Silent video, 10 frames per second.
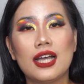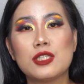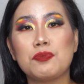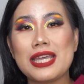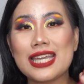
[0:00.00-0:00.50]

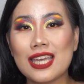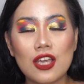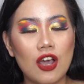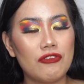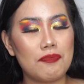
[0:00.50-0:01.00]

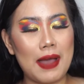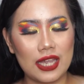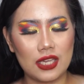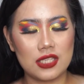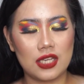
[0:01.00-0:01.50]
speaking of
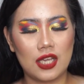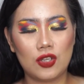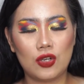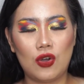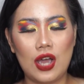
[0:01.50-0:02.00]
packaging, you know,